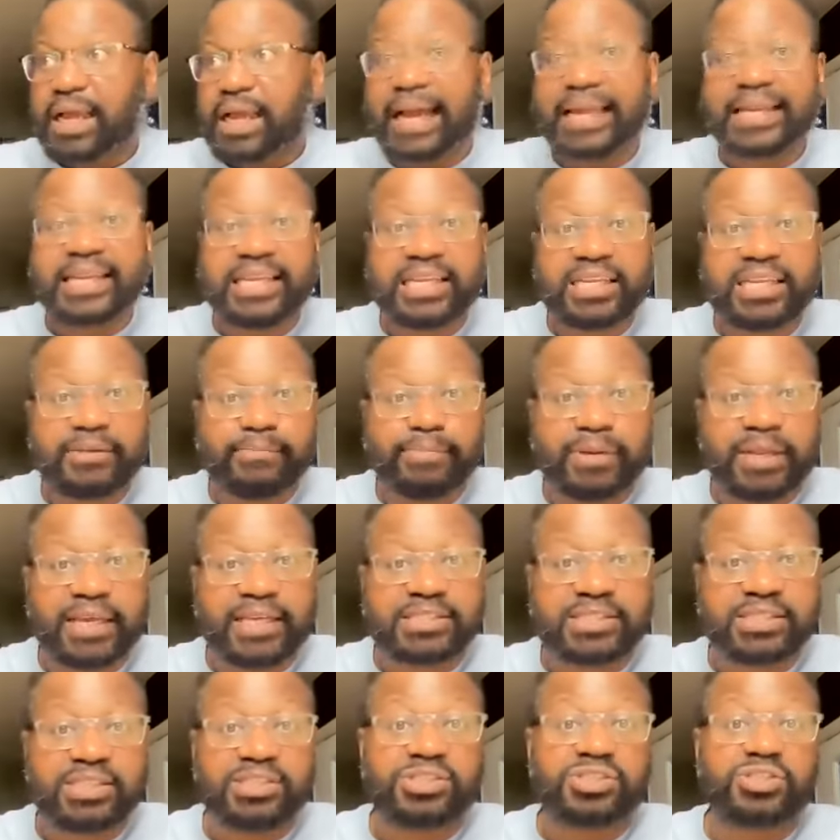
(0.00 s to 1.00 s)
I need a
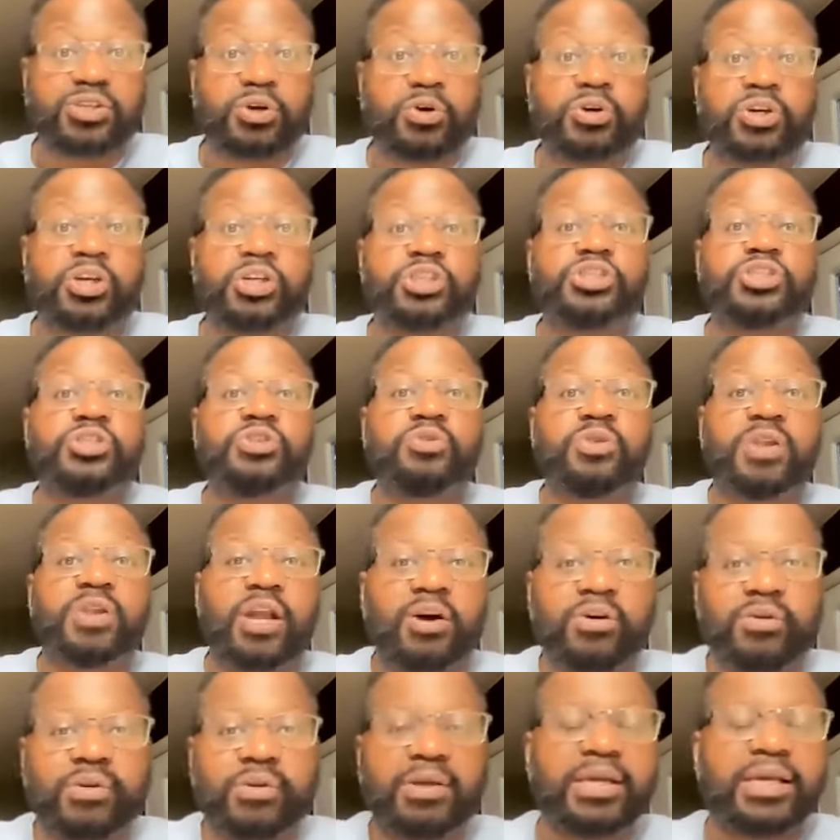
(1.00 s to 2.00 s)
blessing. So could you
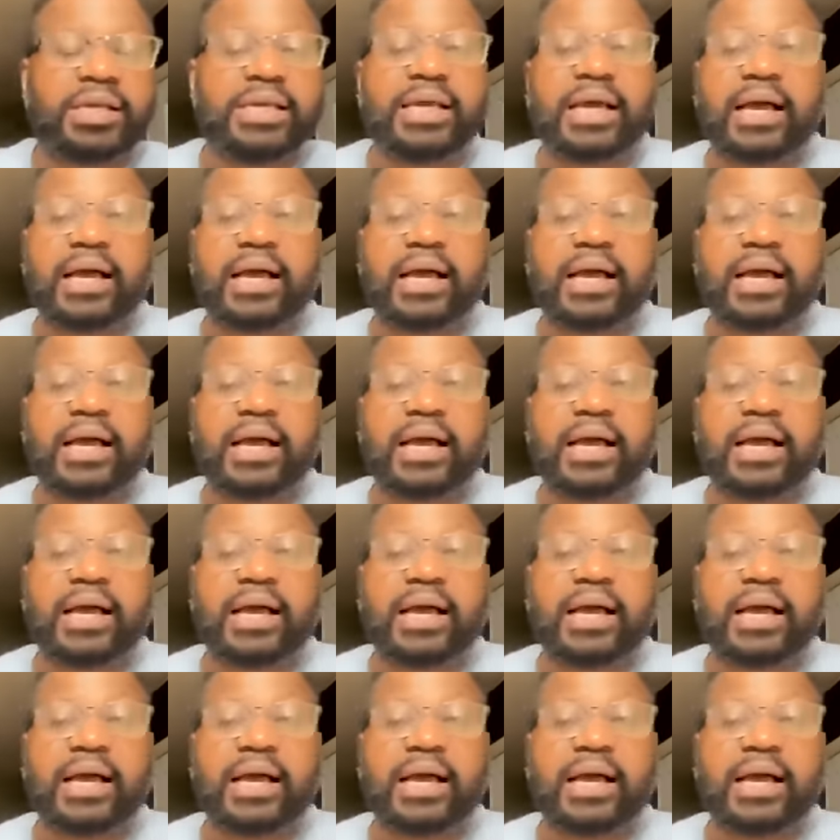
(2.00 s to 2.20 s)
loan